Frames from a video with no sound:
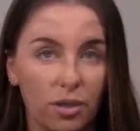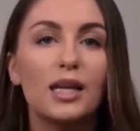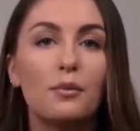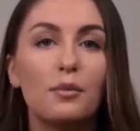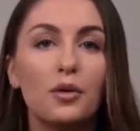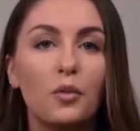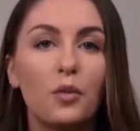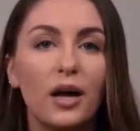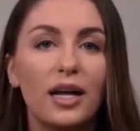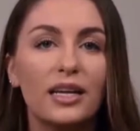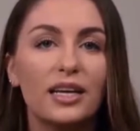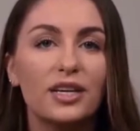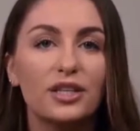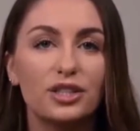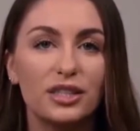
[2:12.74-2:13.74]
Number
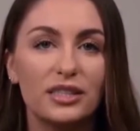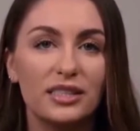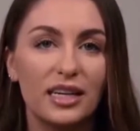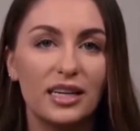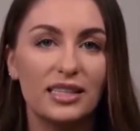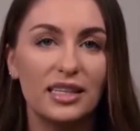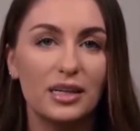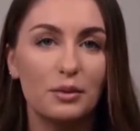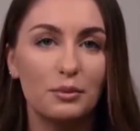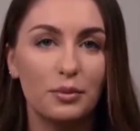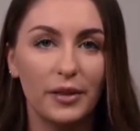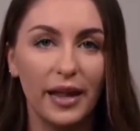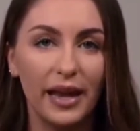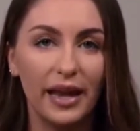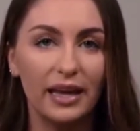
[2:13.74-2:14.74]
1, she doesn't
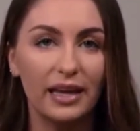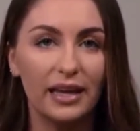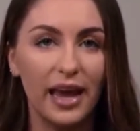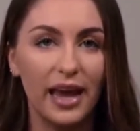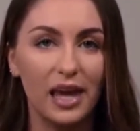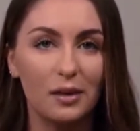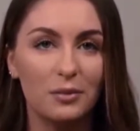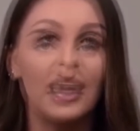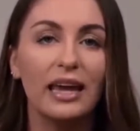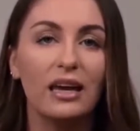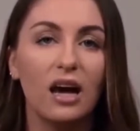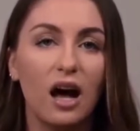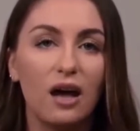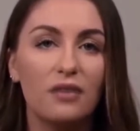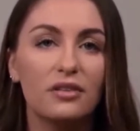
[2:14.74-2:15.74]
play games. A
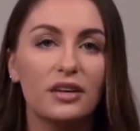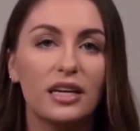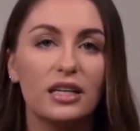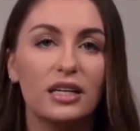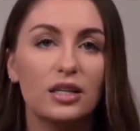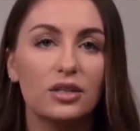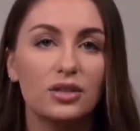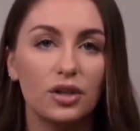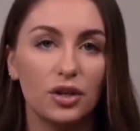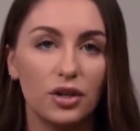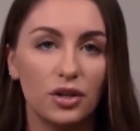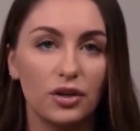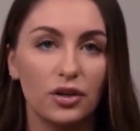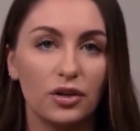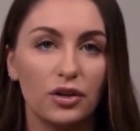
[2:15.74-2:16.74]
confident,
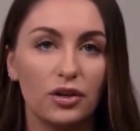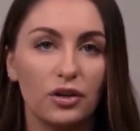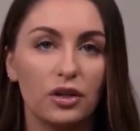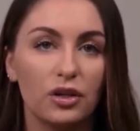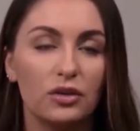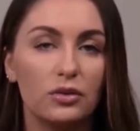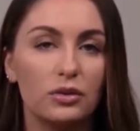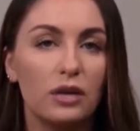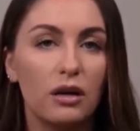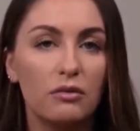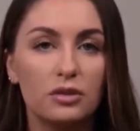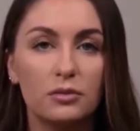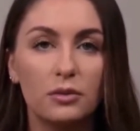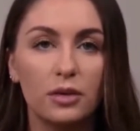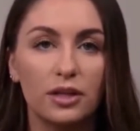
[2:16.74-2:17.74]
secure girl who's
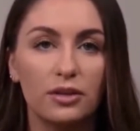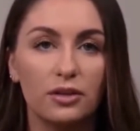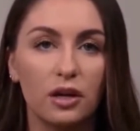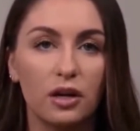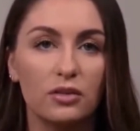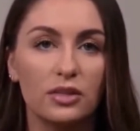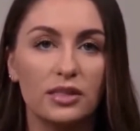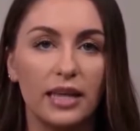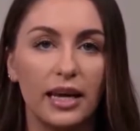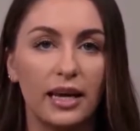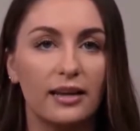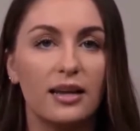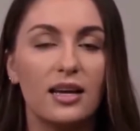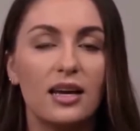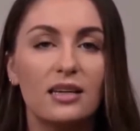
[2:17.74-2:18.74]
comfortable in her own
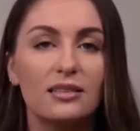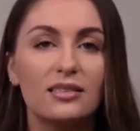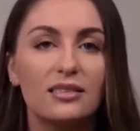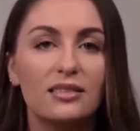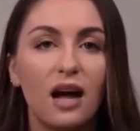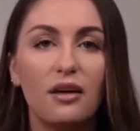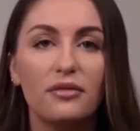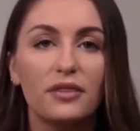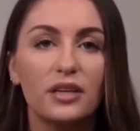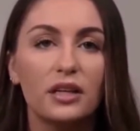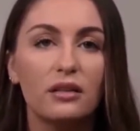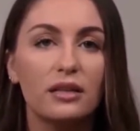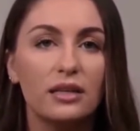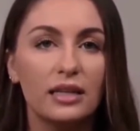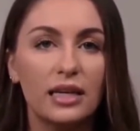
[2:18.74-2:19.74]
skin does not feel
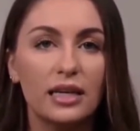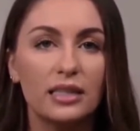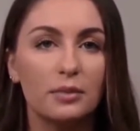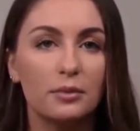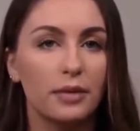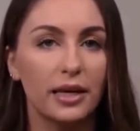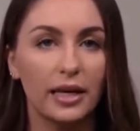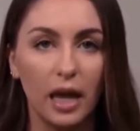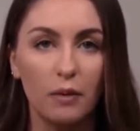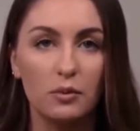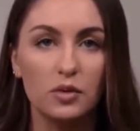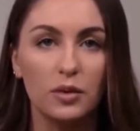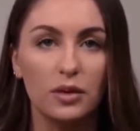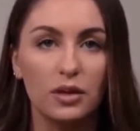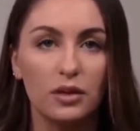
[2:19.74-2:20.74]
the need to play games with